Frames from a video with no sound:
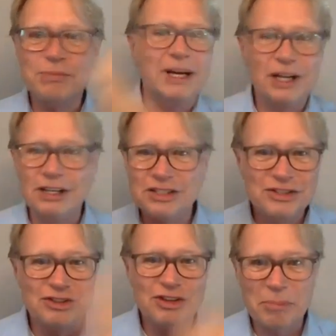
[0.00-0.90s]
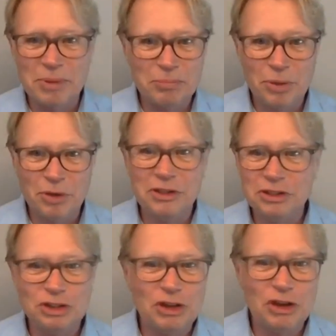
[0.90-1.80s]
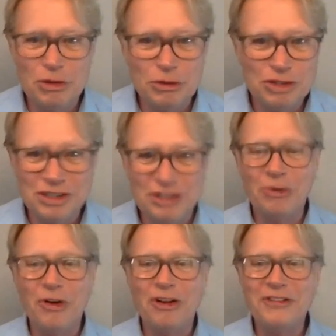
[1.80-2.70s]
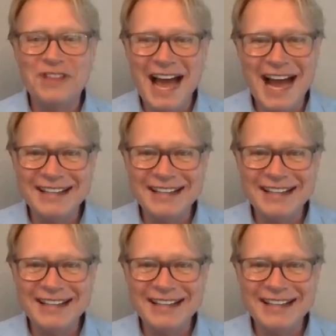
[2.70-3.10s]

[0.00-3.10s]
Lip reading: my cousins up and put on shows and do all of that.